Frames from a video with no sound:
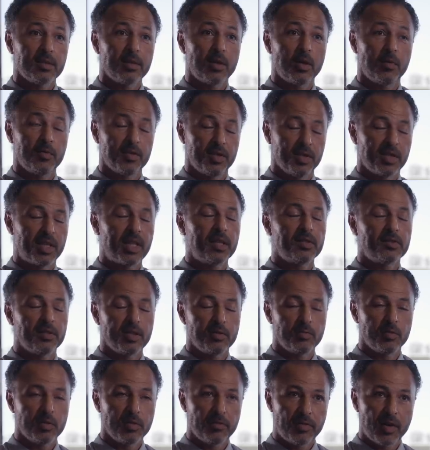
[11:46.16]
Obviously, last
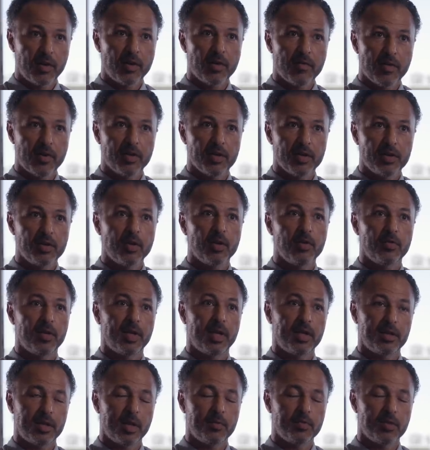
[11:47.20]
season was very, very tough
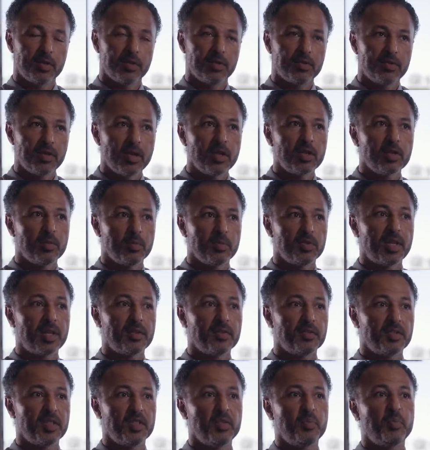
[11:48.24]
and exceptional
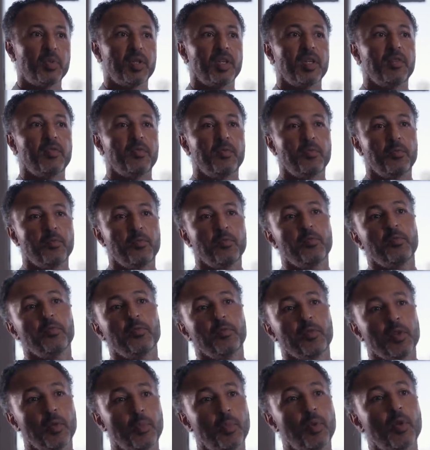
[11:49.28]
circumstances, but if
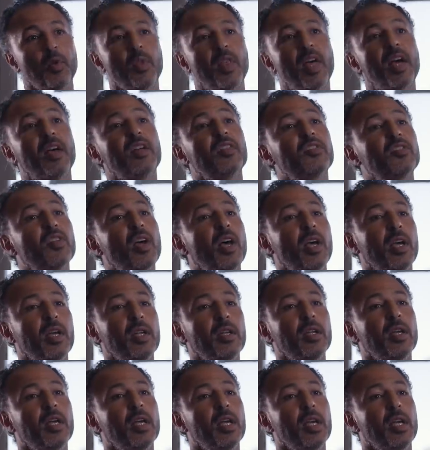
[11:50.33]
you put that
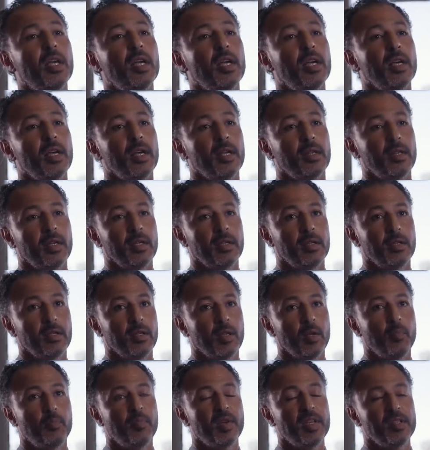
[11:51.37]
aside, I think
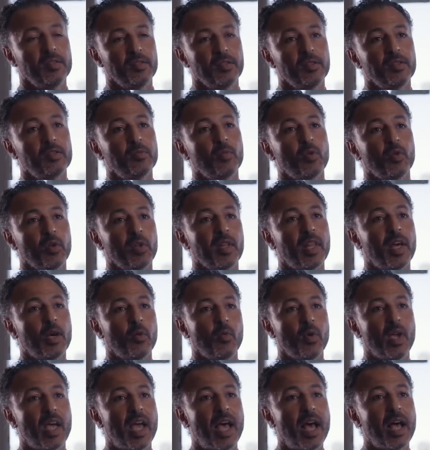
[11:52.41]
the business model
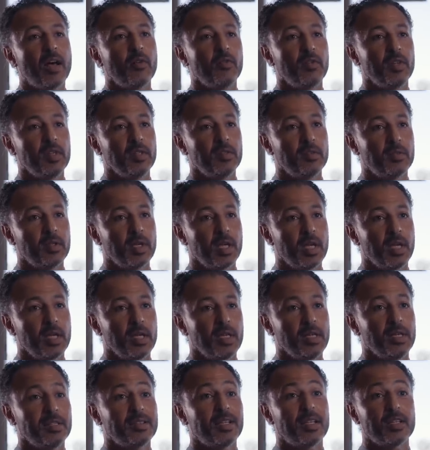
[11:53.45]
that we have is
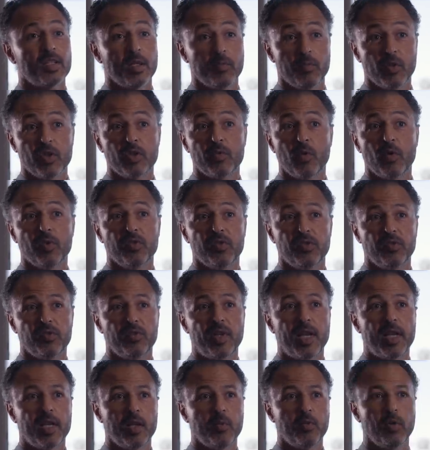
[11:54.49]
actually much more
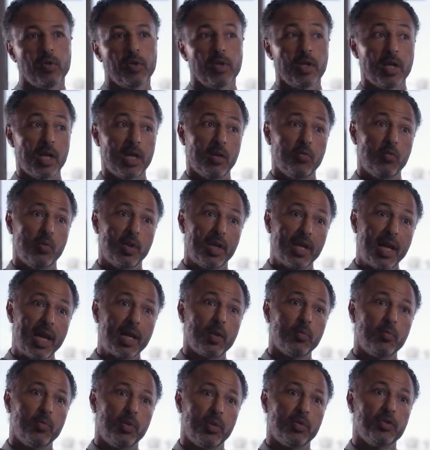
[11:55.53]
sustainable. And if we
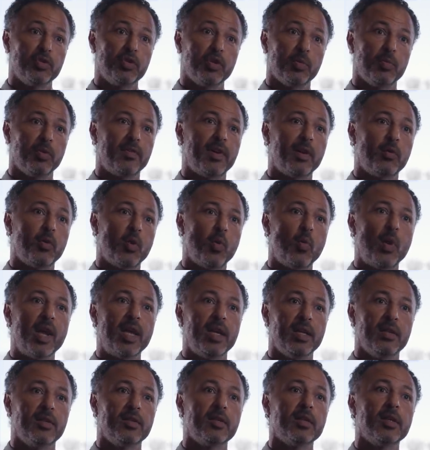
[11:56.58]
can punch above our
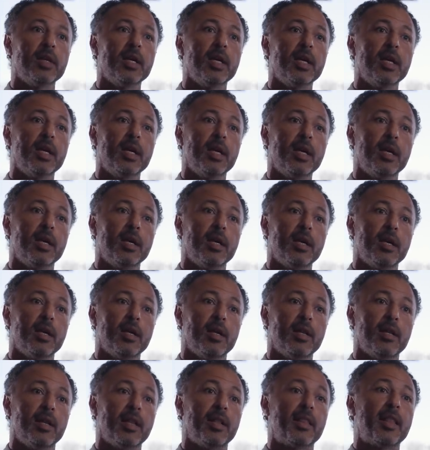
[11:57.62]
weight,
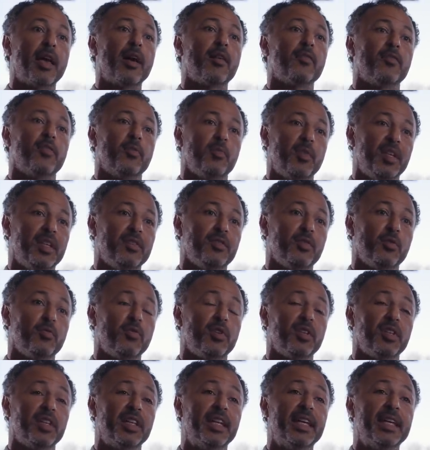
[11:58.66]
then that, for me, is the
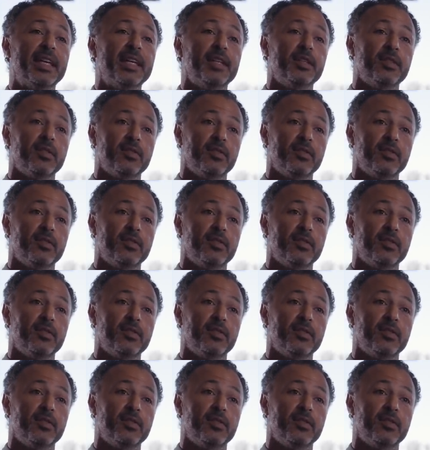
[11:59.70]
real key to